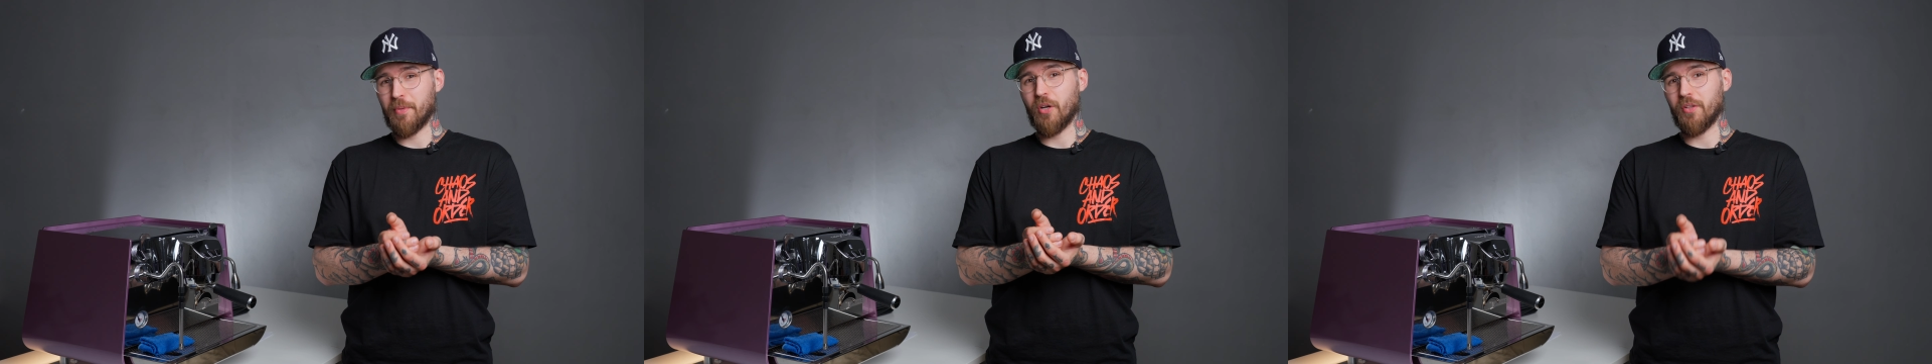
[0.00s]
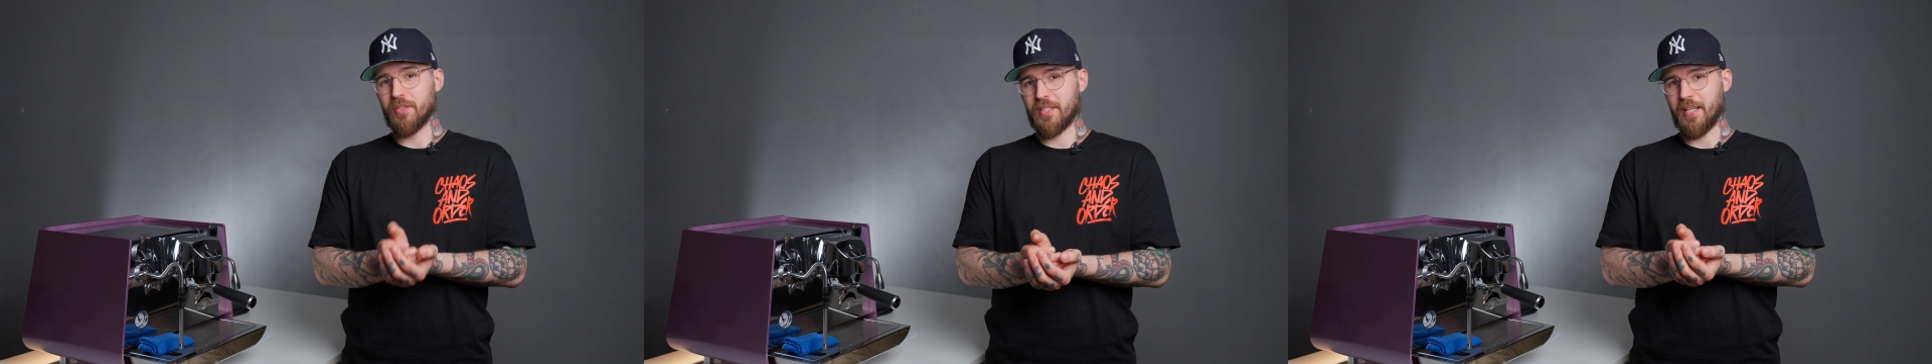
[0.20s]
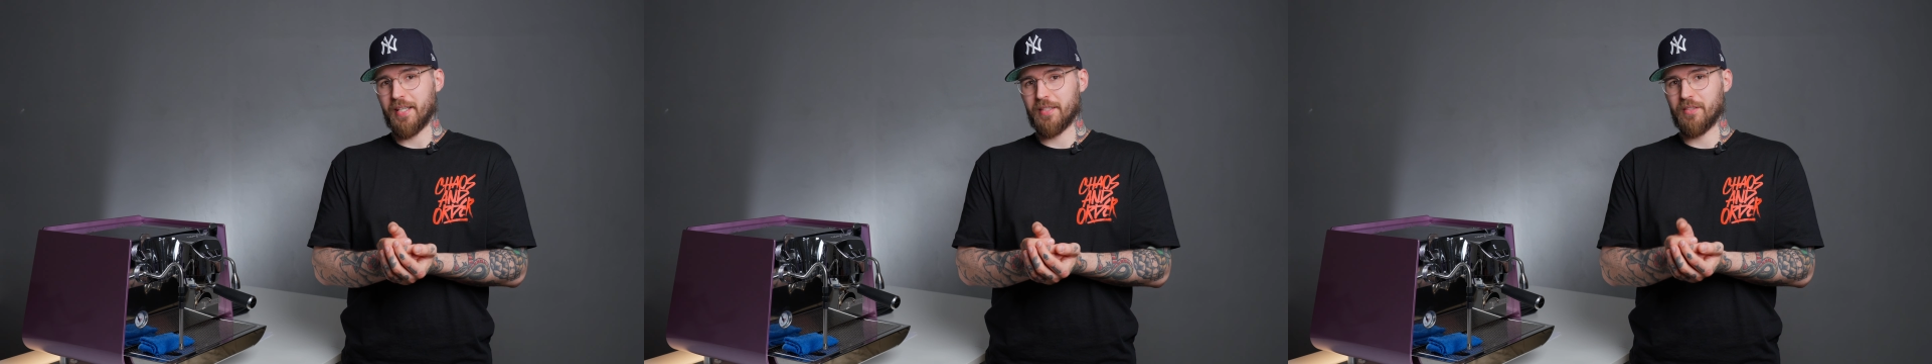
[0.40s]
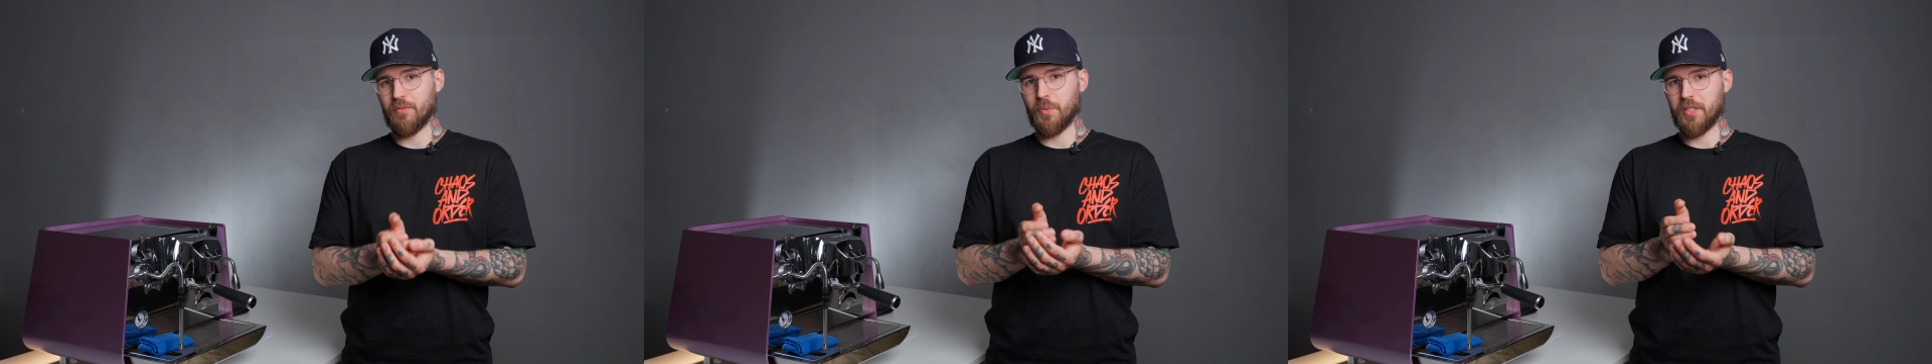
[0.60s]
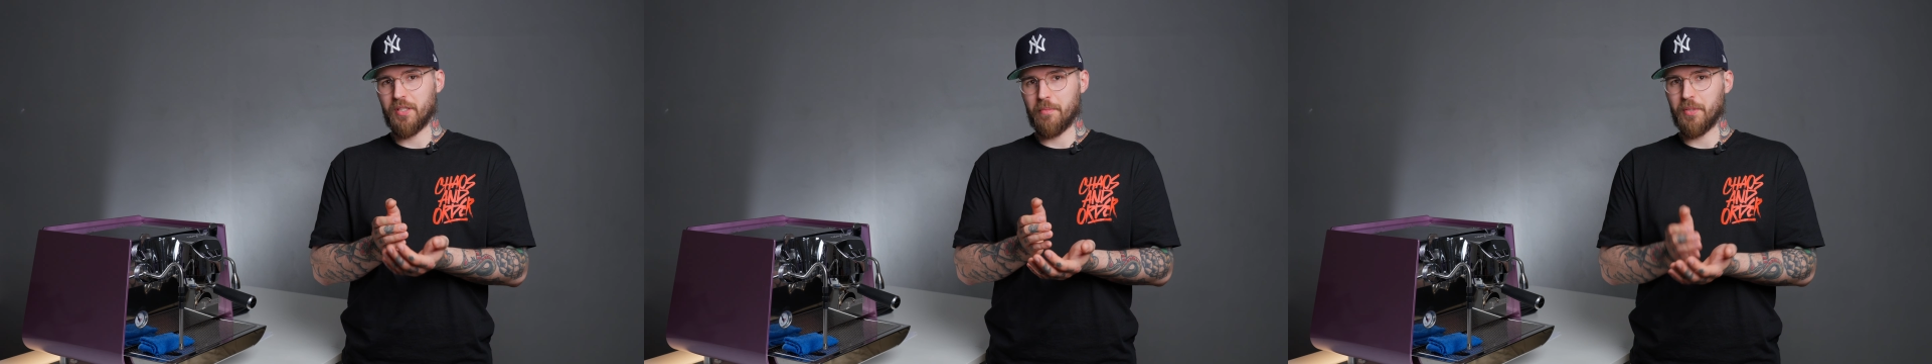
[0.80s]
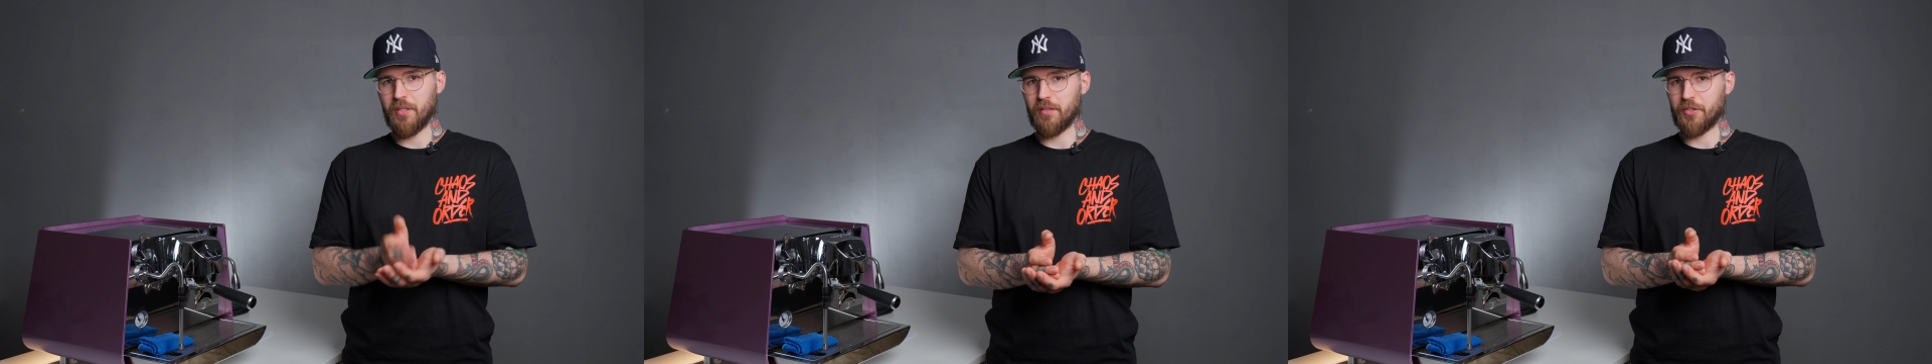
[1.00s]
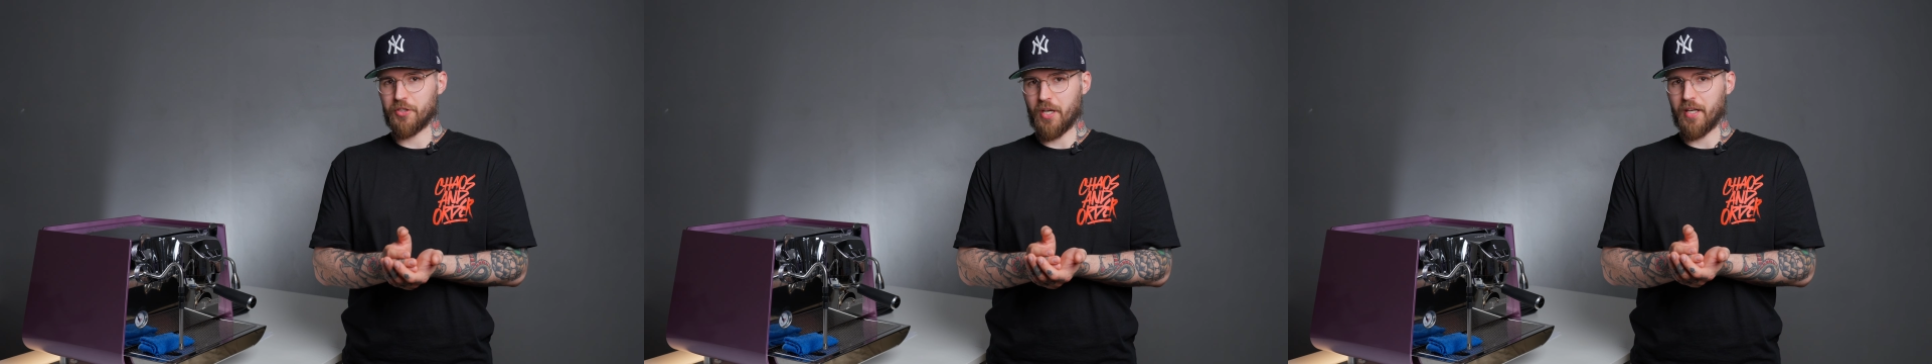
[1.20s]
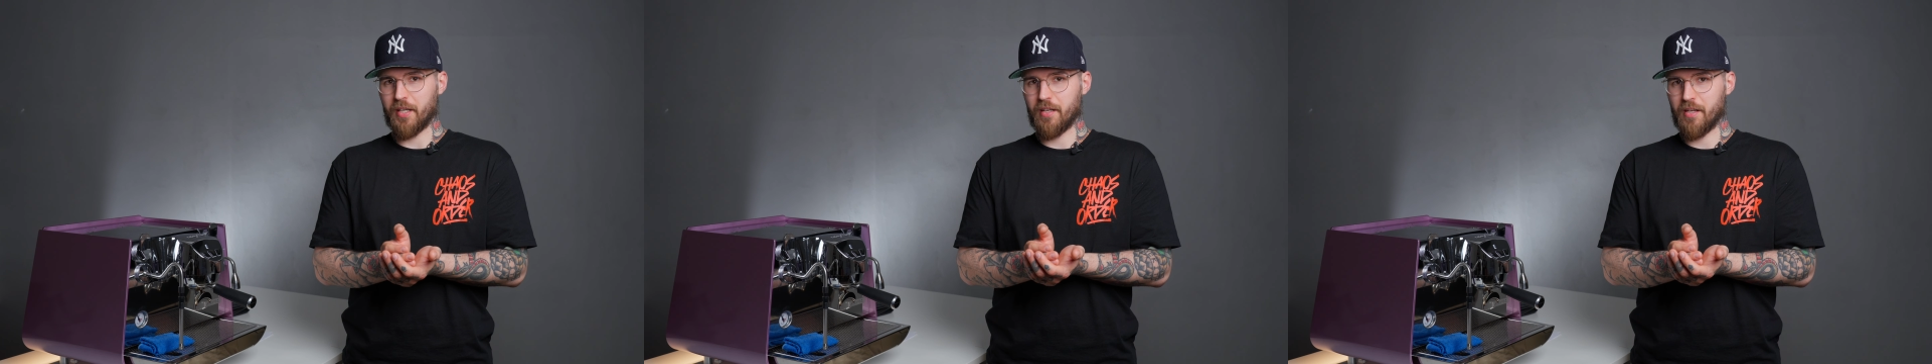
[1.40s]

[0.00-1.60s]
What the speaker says: contact with the milk jug.